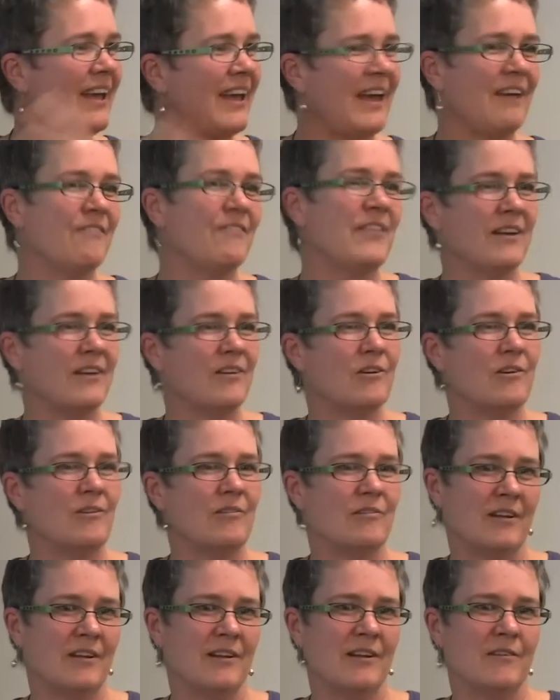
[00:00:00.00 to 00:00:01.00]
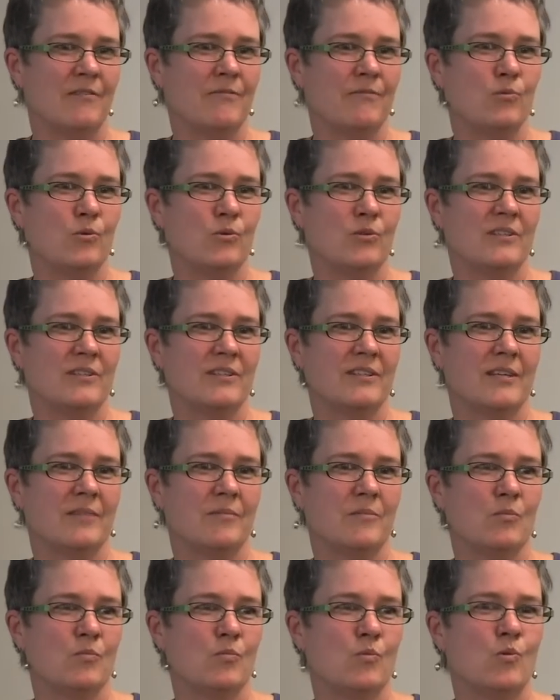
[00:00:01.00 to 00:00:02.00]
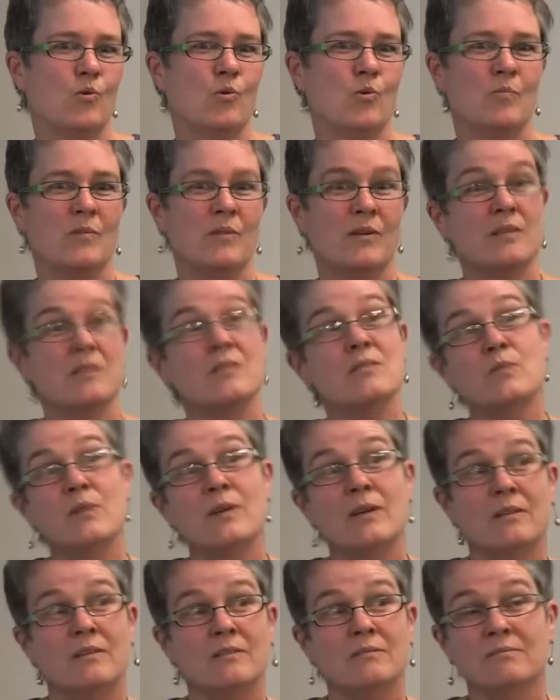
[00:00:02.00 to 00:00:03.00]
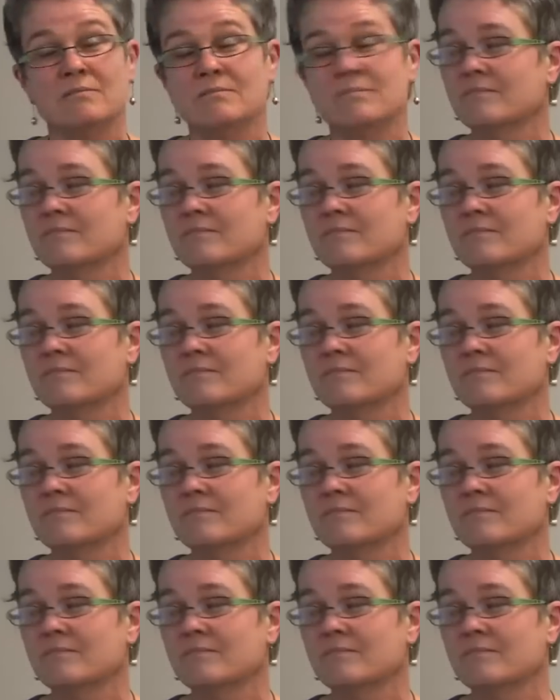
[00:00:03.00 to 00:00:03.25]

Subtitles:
Have they got enough wood to keep them warm as well?